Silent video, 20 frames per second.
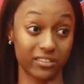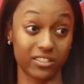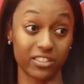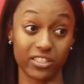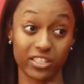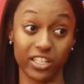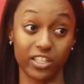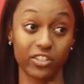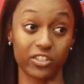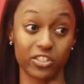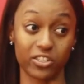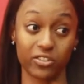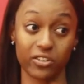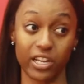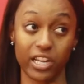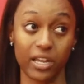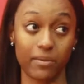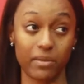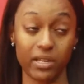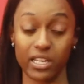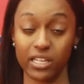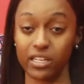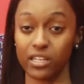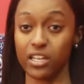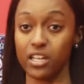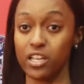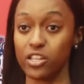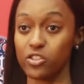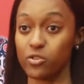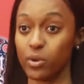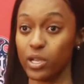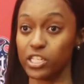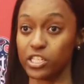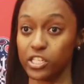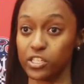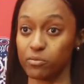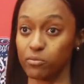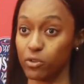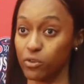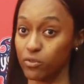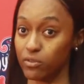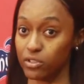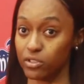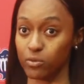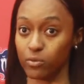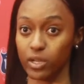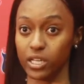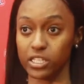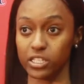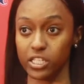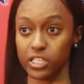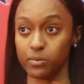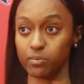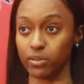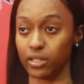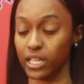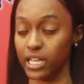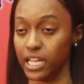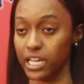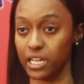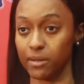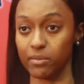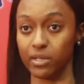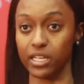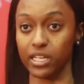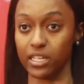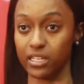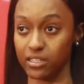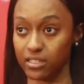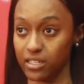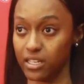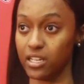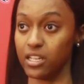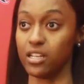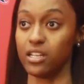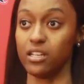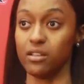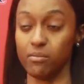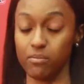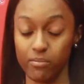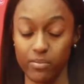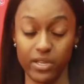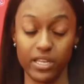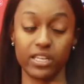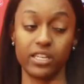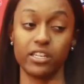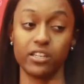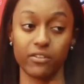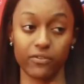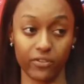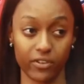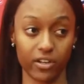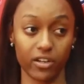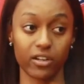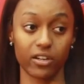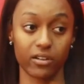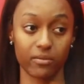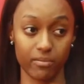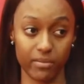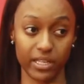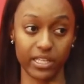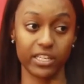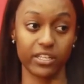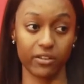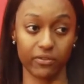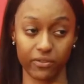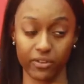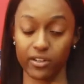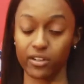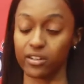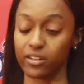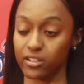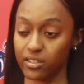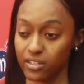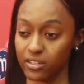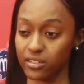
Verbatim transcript: She looks great. I mean, the way she's moving, the way she's playing. I mean, big year for her. Big year for her.